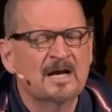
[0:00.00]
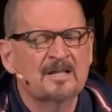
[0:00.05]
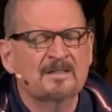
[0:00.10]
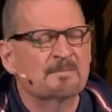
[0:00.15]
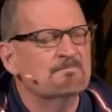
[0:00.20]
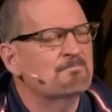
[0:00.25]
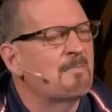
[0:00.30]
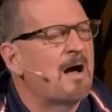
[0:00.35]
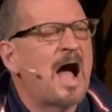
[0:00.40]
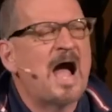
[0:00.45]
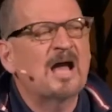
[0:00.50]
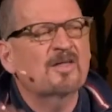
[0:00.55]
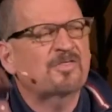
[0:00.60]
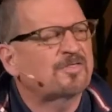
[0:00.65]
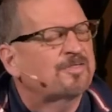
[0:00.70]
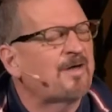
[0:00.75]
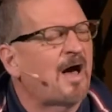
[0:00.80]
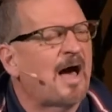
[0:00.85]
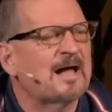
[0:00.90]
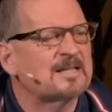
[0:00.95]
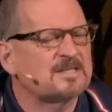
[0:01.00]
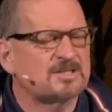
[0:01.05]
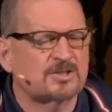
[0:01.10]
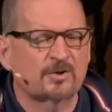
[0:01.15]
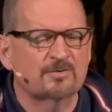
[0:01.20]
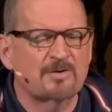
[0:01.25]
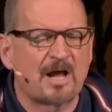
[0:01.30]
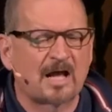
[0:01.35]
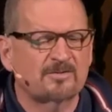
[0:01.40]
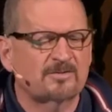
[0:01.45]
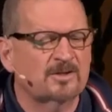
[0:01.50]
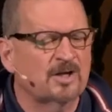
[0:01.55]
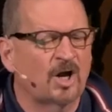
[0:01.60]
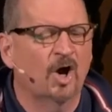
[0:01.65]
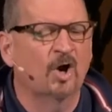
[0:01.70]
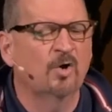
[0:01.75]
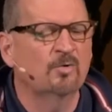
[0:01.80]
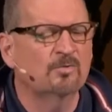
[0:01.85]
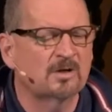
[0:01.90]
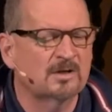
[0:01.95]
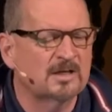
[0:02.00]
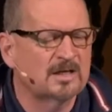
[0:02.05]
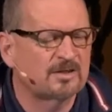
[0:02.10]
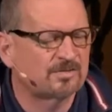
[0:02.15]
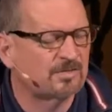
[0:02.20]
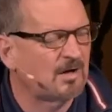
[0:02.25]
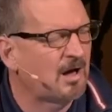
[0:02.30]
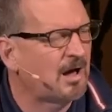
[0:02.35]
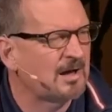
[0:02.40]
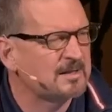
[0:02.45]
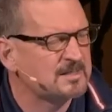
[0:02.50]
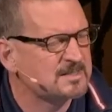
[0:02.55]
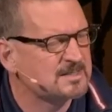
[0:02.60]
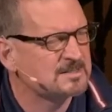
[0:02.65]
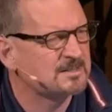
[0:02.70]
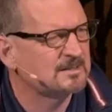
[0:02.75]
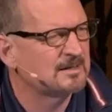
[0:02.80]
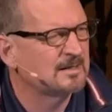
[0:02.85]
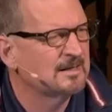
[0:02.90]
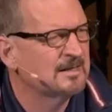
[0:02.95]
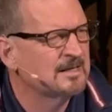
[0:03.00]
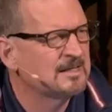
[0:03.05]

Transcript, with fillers: that my thoughts are not the only thoughts,